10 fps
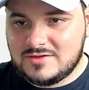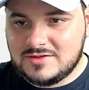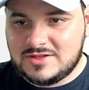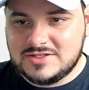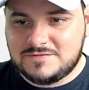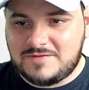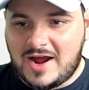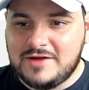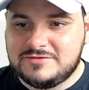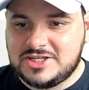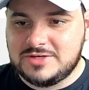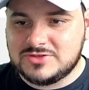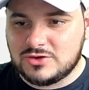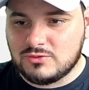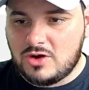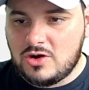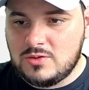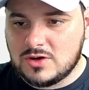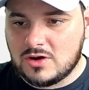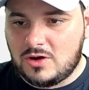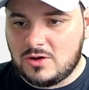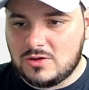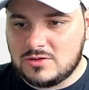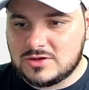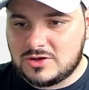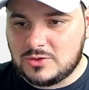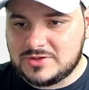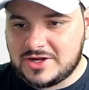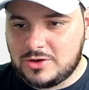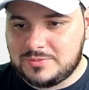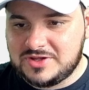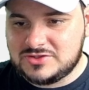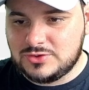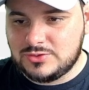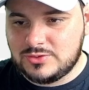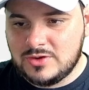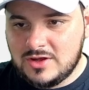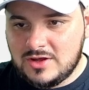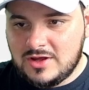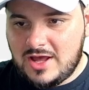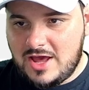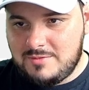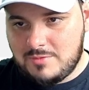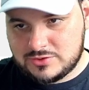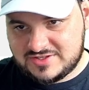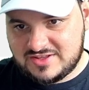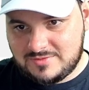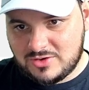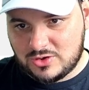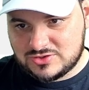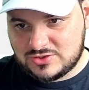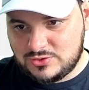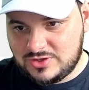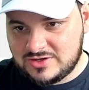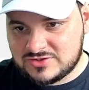these 5 teams in a row are all Goldengo P2, and most of them are Ursaluna.